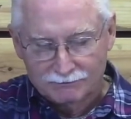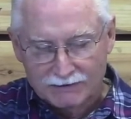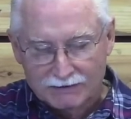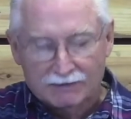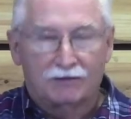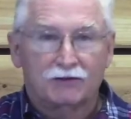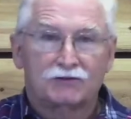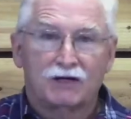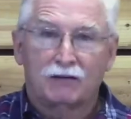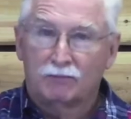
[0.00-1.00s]
Now, this
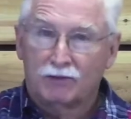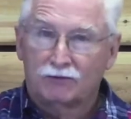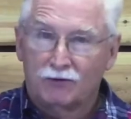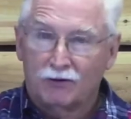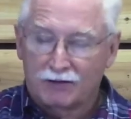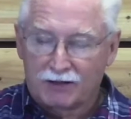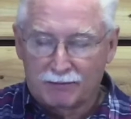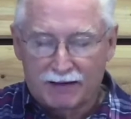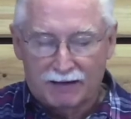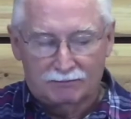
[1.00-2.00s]
time I'm not talking
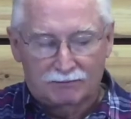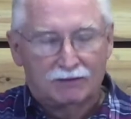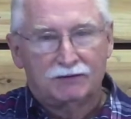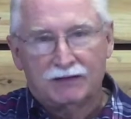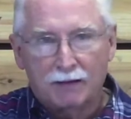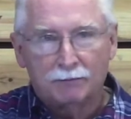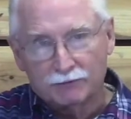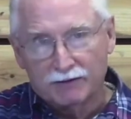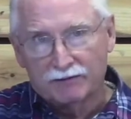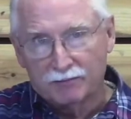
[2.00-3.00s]
about
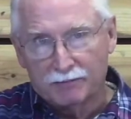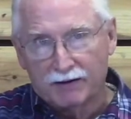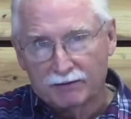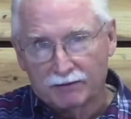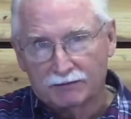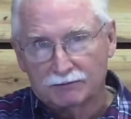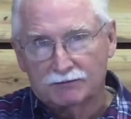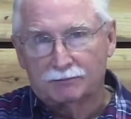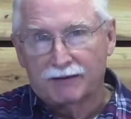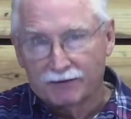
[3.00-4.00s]
temporary barrenness,
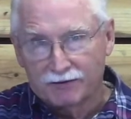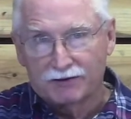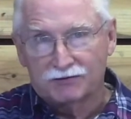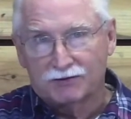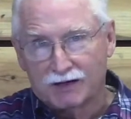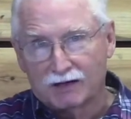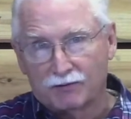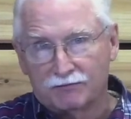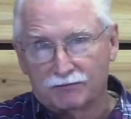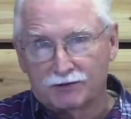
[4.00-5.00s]
barrenness the kind
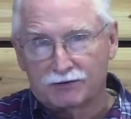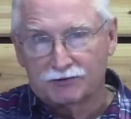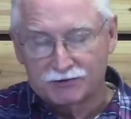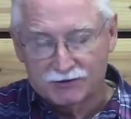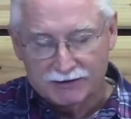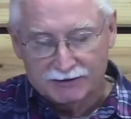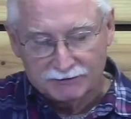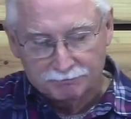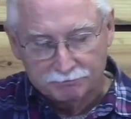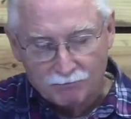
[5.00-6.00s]
we've just discussed.